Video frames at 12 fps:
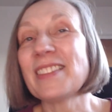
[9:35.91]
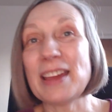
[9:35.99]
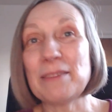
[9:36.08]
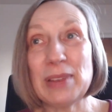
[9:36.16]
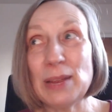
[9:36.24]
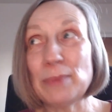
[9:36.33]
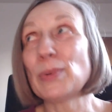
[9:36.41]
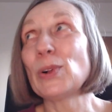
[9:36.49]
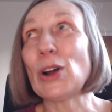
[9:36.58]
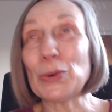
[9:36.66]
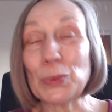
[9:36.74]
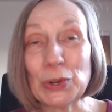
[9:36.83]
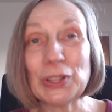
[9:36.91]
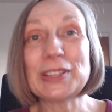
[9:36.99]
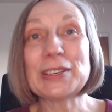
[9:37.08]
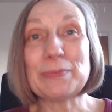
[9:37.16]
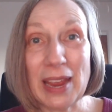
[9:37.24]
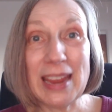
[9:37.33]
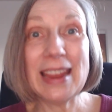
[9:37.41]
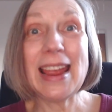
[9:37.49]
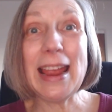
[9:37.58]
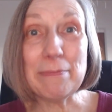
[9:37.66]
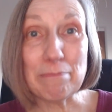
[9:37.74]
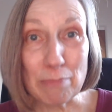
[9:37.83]
that people are willing to pay
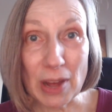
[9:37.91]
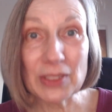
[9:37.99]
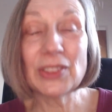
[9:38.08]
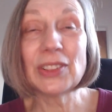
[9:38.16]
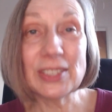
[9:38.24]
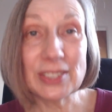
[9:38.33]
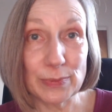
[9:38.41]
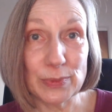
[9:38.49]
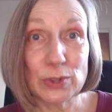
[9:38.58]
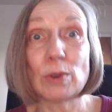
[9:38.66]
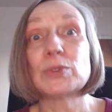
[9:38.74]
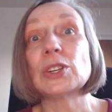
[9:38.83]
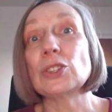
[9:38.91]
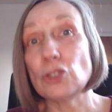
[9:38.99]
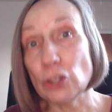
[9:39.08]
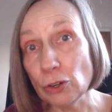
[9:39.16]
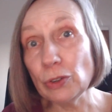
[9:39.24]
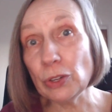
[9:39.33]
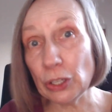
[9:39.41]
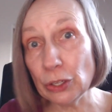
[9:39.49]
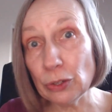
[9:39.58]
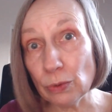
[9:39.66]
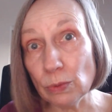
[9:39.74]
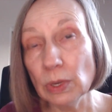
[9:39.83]
a monthly subscription to
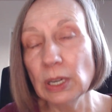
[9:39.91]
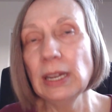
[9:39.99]
you